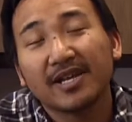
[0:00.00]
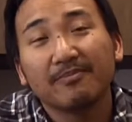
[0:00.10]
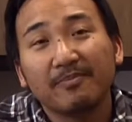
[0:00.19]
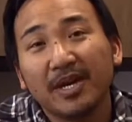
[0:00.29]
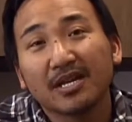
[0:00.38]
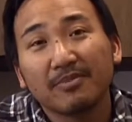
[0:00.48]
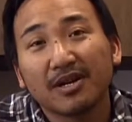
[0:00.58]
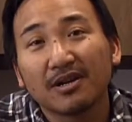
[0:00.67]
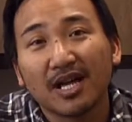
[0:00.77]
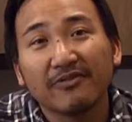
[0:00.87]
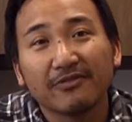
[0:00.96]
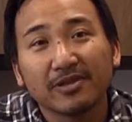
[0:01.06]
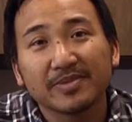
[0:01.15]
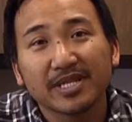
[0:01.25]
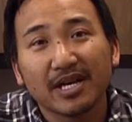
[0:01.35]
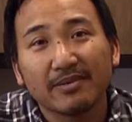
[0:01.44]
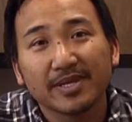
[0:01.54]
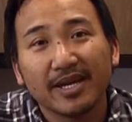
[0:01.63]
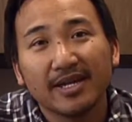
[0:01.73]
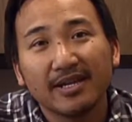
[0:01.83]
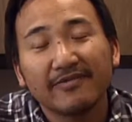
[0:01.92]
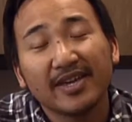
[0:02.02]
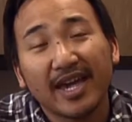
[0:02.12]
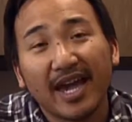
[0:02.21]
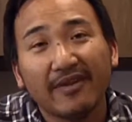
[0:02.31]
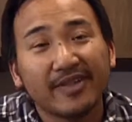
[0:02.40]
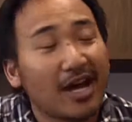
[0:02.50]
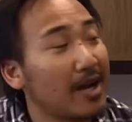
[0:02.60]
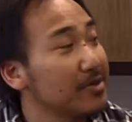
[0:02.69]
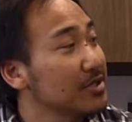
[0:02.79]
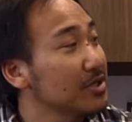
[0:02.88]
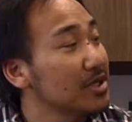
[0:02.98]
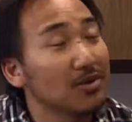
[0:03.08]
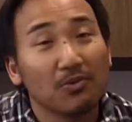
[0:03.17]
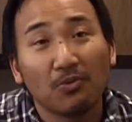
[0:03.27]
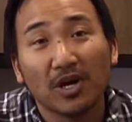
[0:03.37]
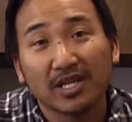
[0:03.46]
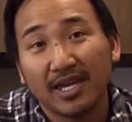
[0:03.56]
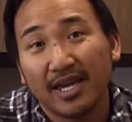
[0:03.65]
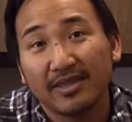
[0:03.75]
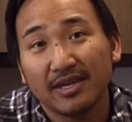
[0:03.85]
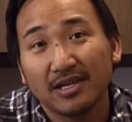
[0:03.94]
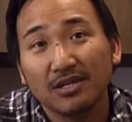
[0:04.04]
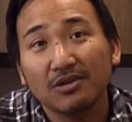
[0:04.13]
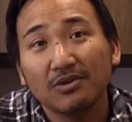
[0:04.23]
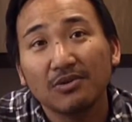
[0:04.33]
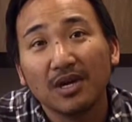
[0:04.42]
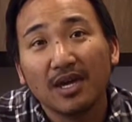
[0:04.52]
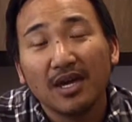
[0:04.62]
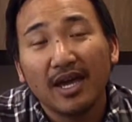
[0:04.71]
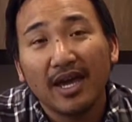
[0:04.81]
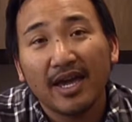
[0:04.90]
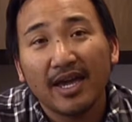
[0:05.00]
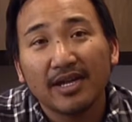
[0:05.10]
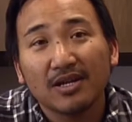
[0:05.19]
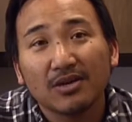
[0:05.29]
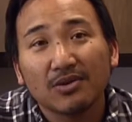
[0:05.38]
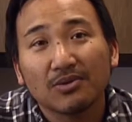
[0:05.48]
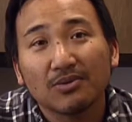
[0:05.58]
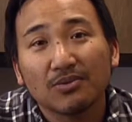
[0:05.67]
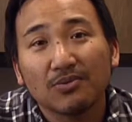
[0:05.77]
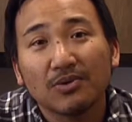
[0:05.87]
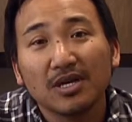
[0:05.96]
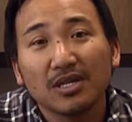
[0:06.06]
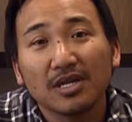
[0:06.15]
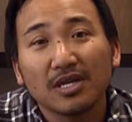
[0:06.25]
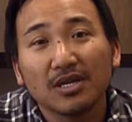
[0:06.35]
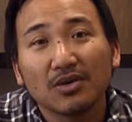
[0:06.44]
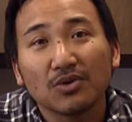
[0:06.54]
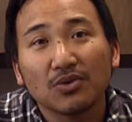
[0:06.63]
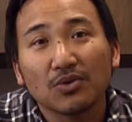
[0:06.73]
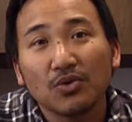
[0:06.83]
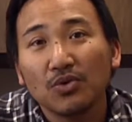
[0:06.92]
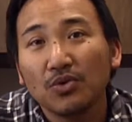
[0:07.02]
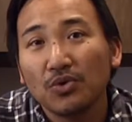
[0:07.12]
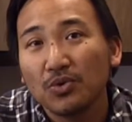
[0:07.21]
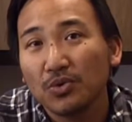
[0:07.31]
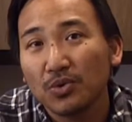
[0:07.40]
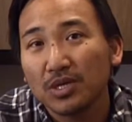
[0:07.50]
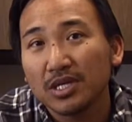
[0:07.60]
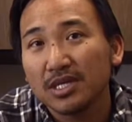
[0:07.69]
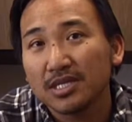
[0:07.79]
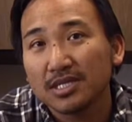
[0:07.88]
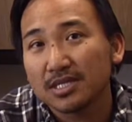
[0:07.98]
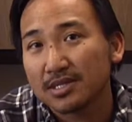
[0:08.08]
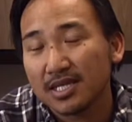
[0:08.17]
make a better life for themselves? And if they have that opportunity, what can they do? And really, who has